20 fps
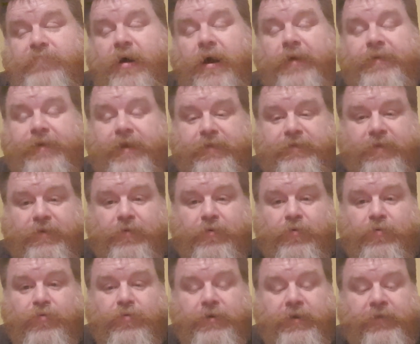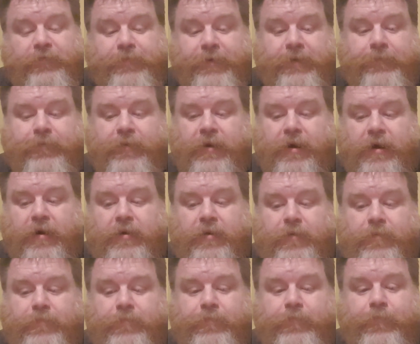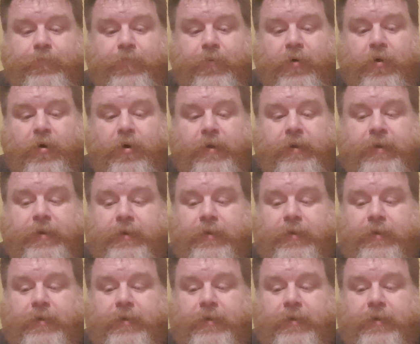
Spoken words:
I tend to know who these people are, but